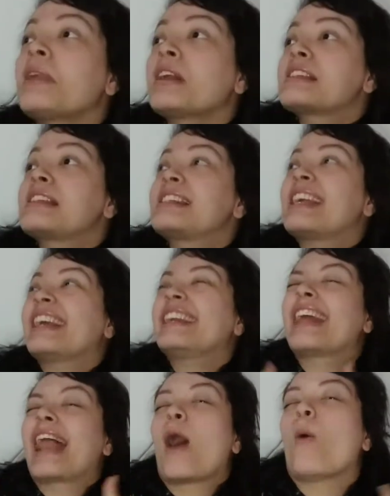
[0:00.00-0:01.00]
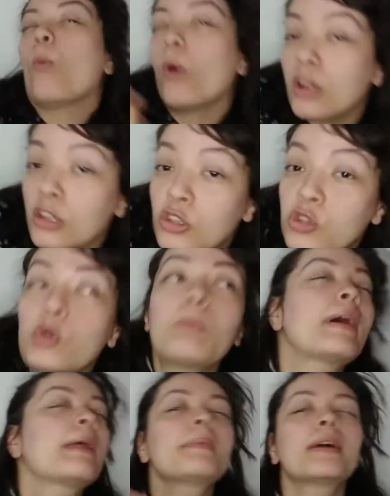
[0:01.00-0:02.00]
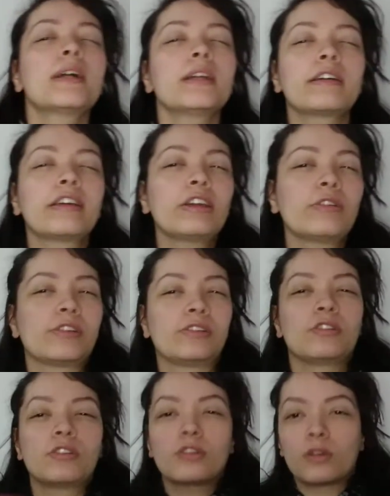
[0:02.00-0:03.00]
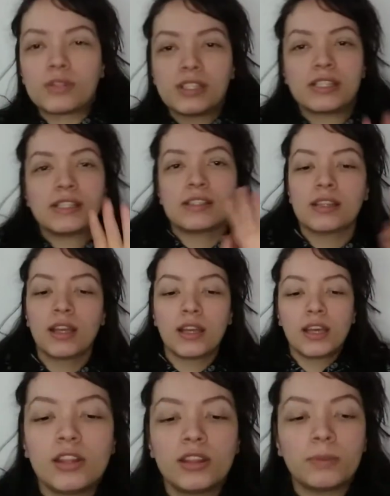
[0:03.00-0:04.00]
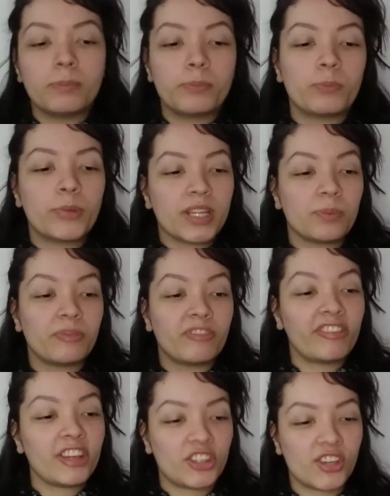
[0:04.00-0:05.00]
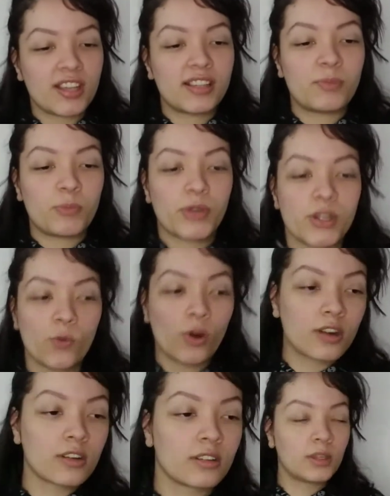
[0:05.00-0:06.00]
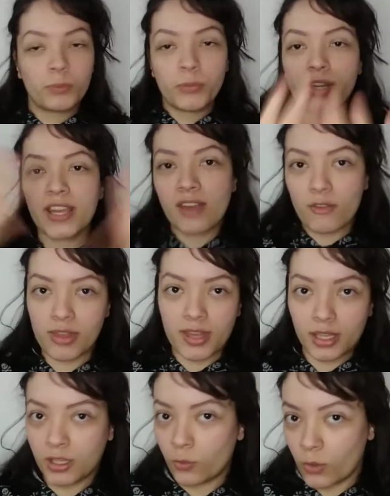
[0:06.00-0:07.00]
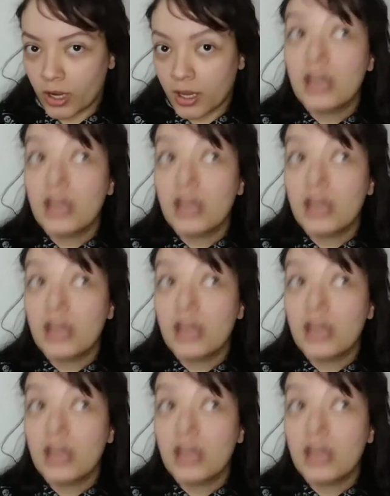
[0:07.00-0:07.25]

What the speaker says: not saying that I want to, but I'm kind of curious, go see the pretty fishes, the pretty water, the pretty everything underwater.